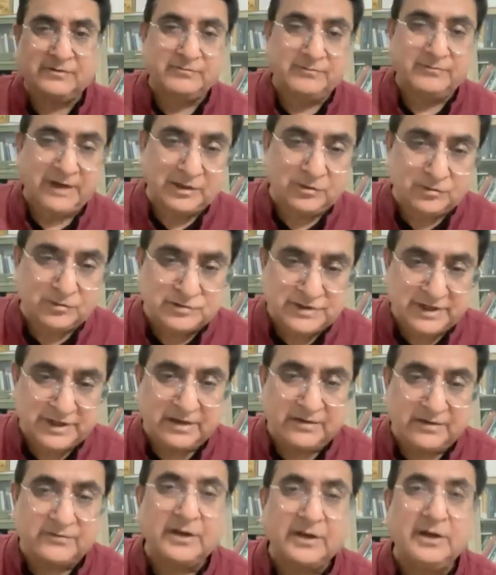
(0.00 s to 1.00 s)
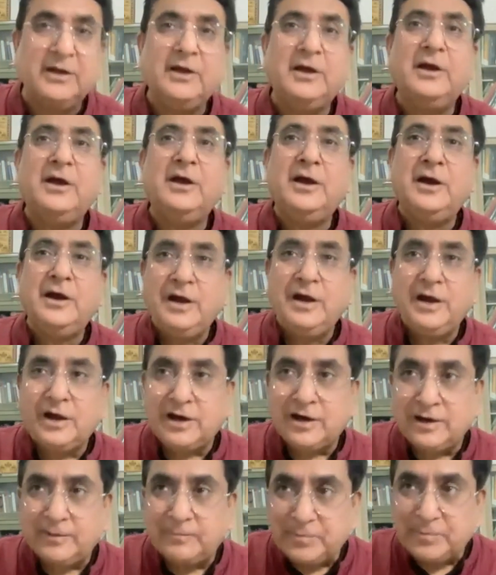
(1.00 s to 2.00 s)
value chains.
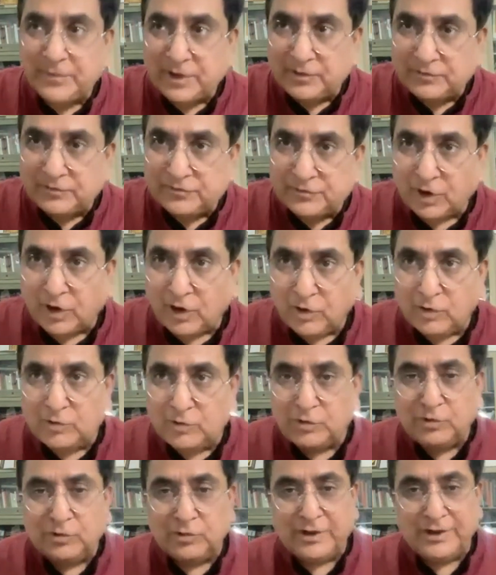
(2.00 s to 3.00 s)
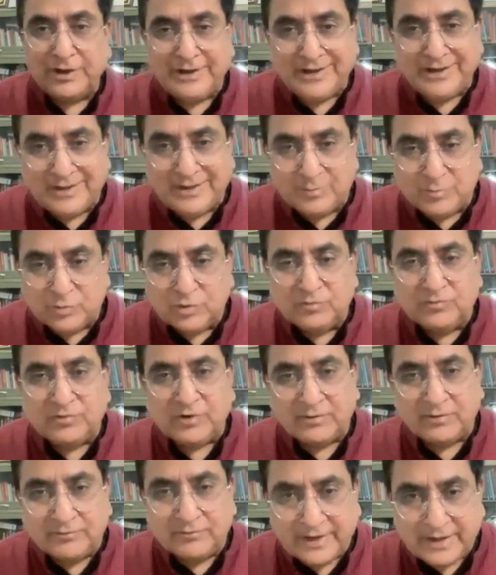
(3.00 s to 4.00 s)
So how do you really move
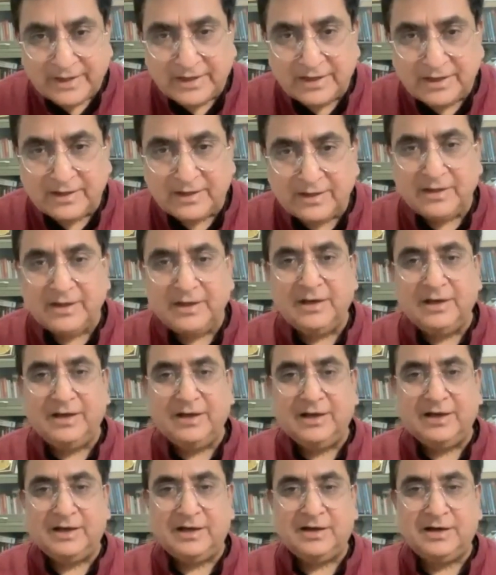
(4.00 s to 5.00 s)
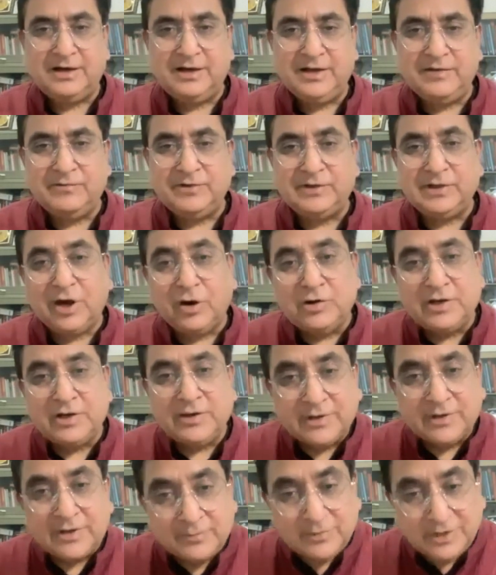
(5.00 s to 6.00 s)
away without
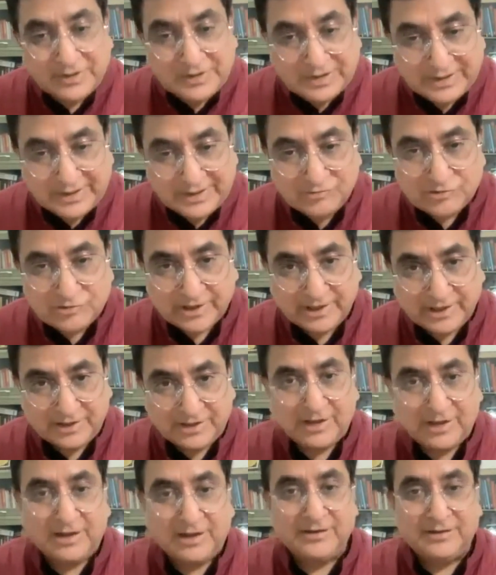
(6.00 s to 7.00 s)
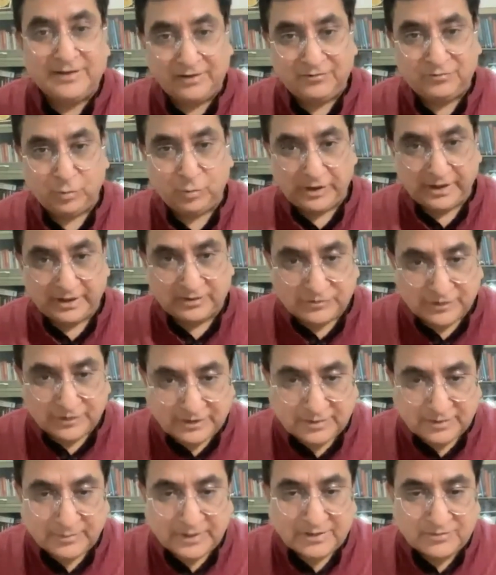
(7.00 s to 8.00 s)
even abandoning China? That's what actually
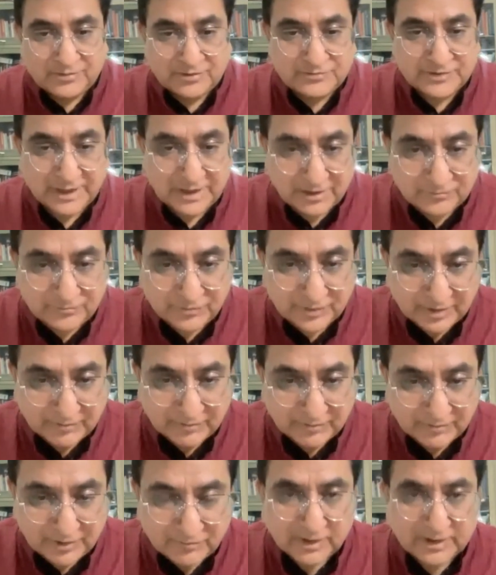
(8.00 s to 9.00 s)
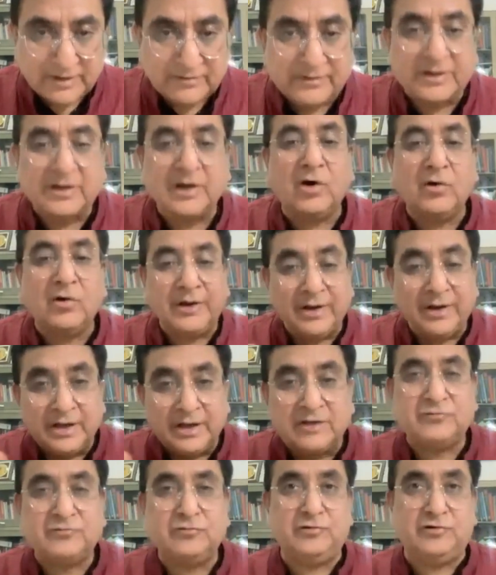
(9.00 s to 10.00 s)
the major challenge for everyone is, and how
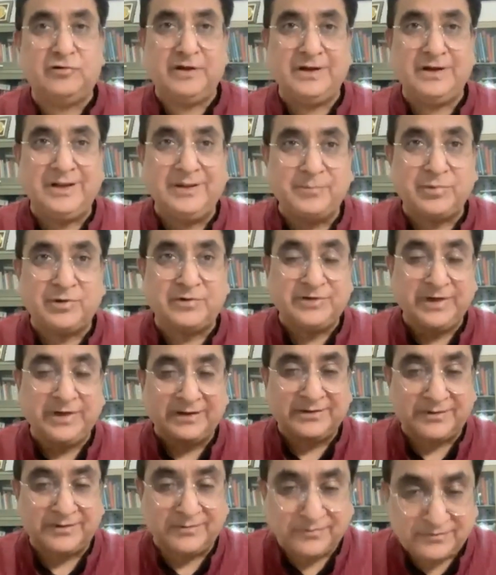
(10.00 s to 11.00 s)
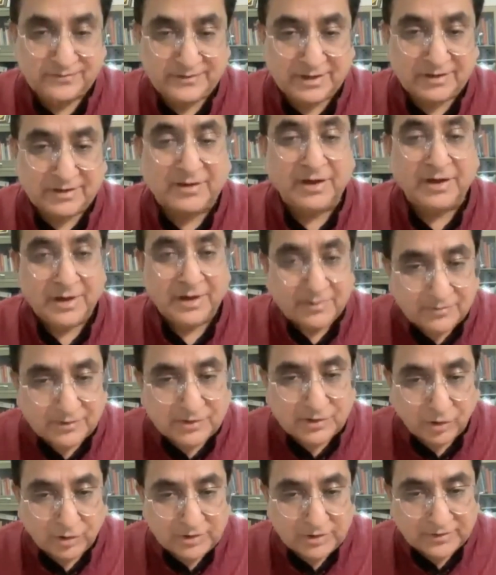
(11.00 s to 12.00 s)
India should really project itself with
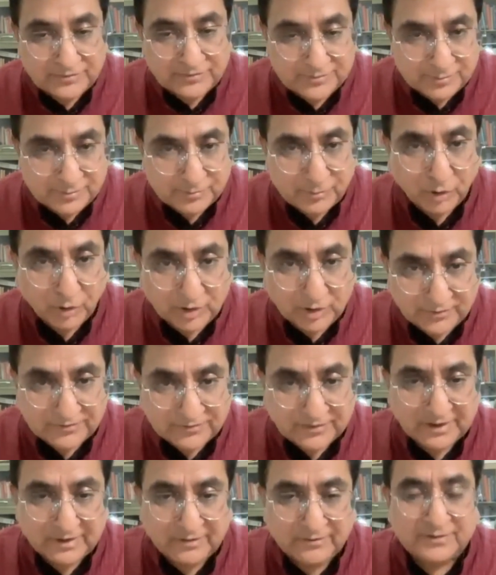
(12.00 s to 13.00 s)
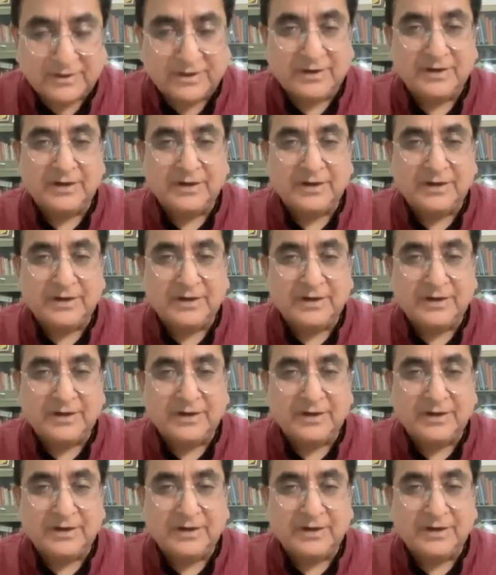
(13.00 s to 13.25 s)
all its policies,